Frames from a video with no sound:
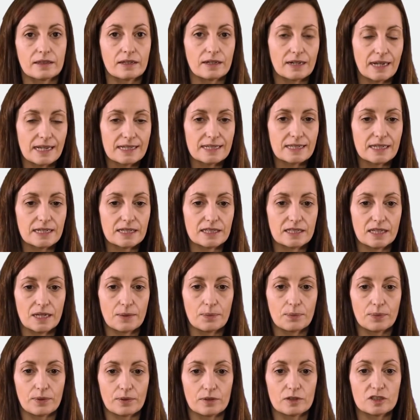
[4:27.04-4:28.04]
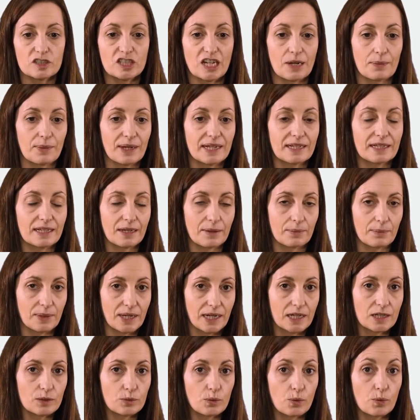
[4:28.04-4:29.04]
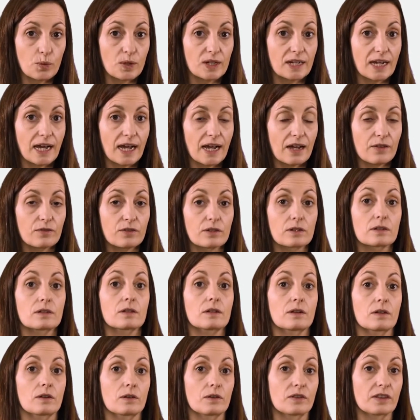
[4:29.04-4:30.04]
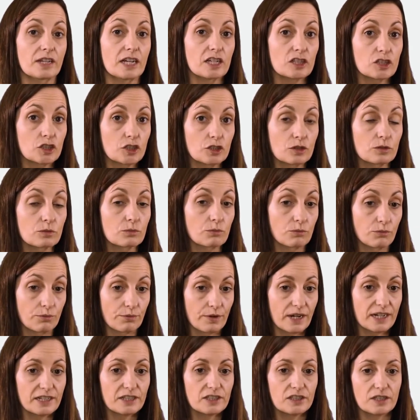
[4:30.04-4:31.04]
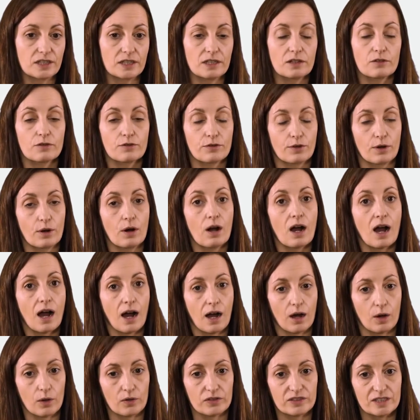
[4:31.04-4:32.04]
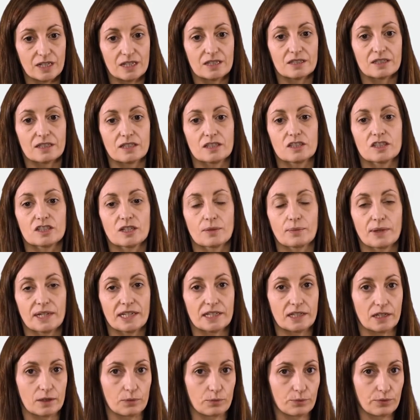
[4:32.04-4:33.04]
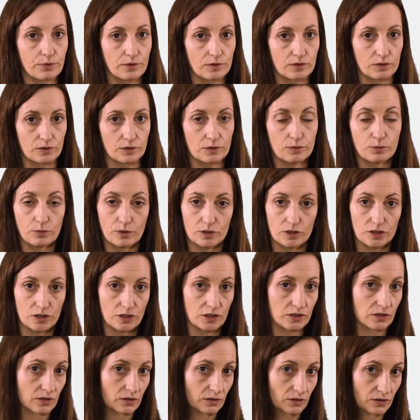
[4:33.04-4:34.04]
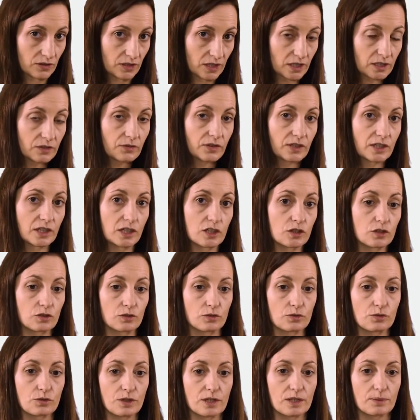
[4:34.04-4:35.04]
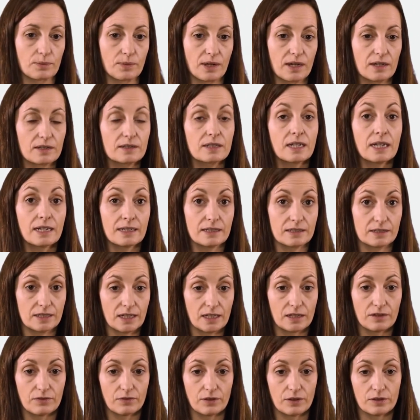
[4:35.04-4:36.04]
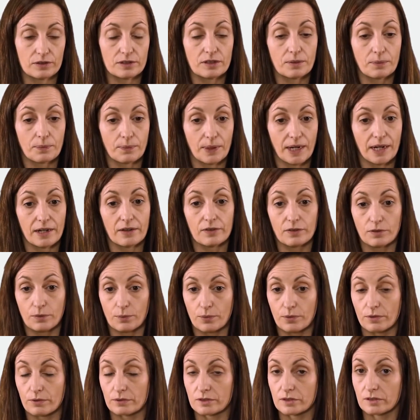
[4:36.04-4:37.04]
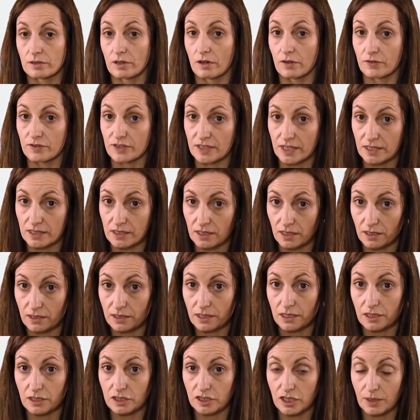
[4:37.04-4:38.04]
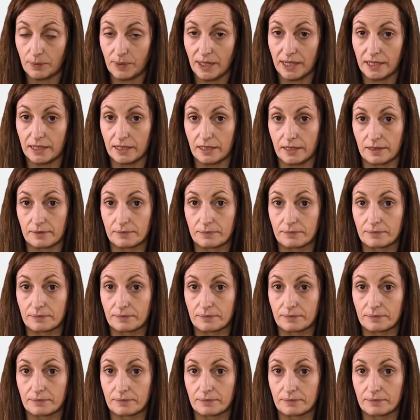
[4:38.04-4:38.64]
the last example, Jamaica Made, we will have a nation branding for authentic Jamaican product, which is a certification trademark delivered by the Bureau of Standards in Jamaica.